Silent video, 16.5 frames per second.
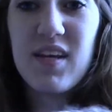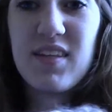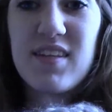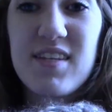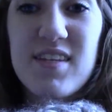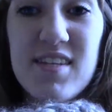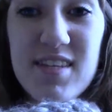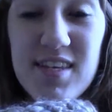
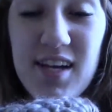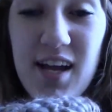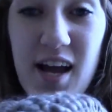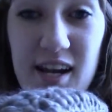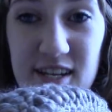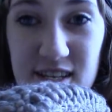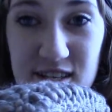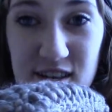This is the
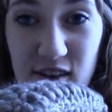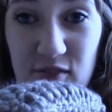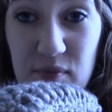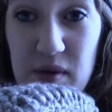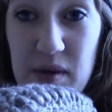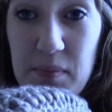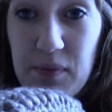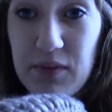kind of
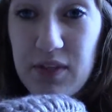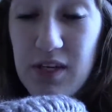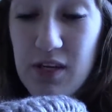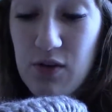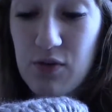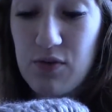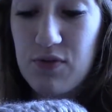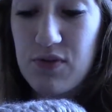stuff people
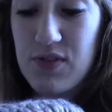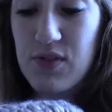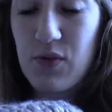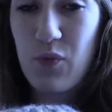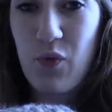use